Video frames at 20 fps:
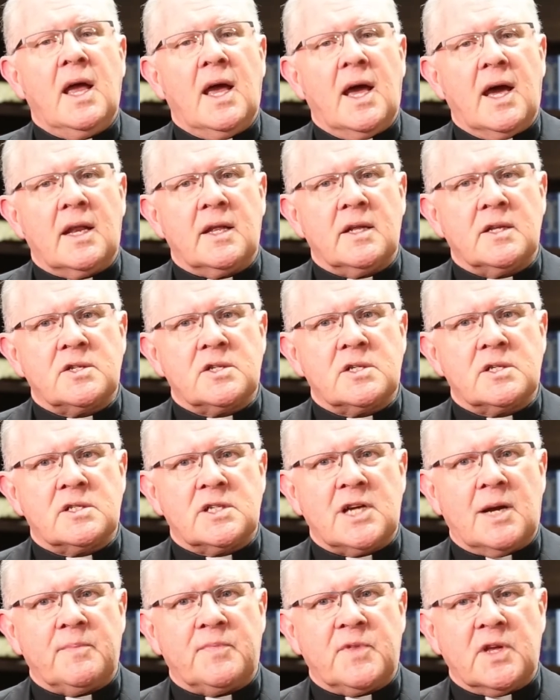and it's
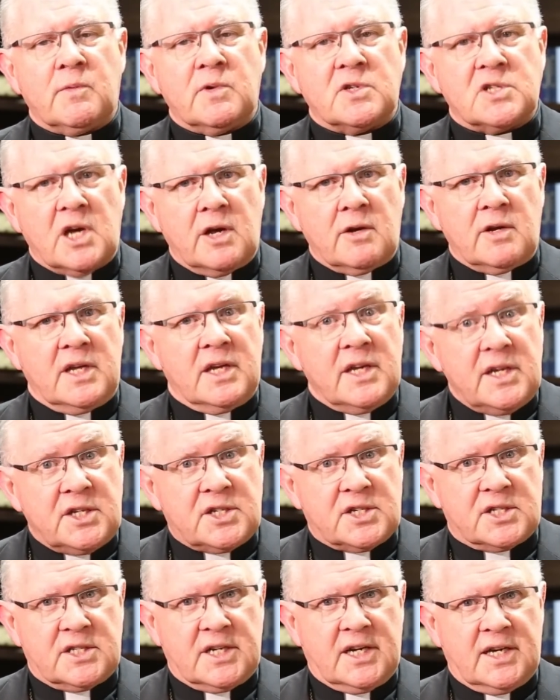something which only
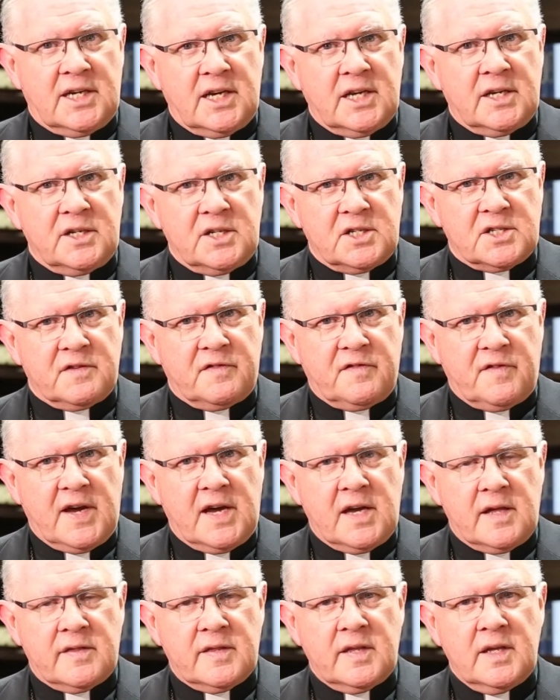Easter and Easter
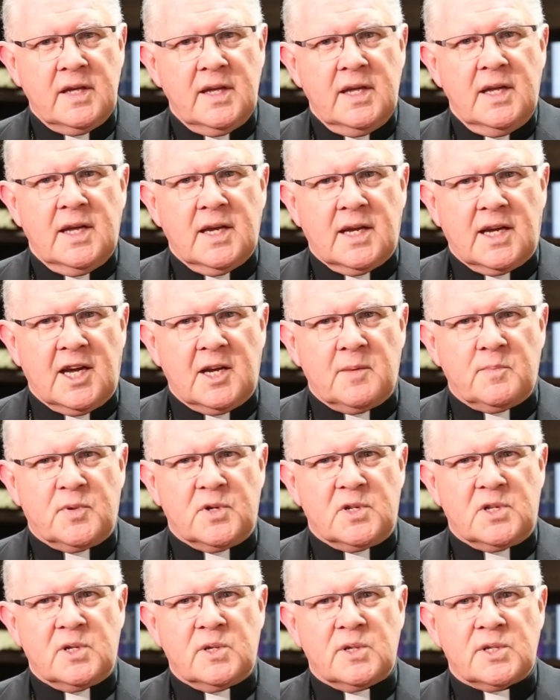faith can
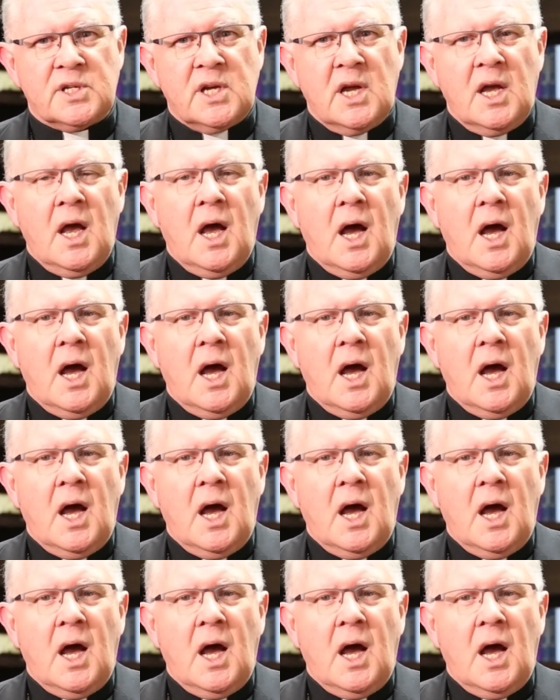produce.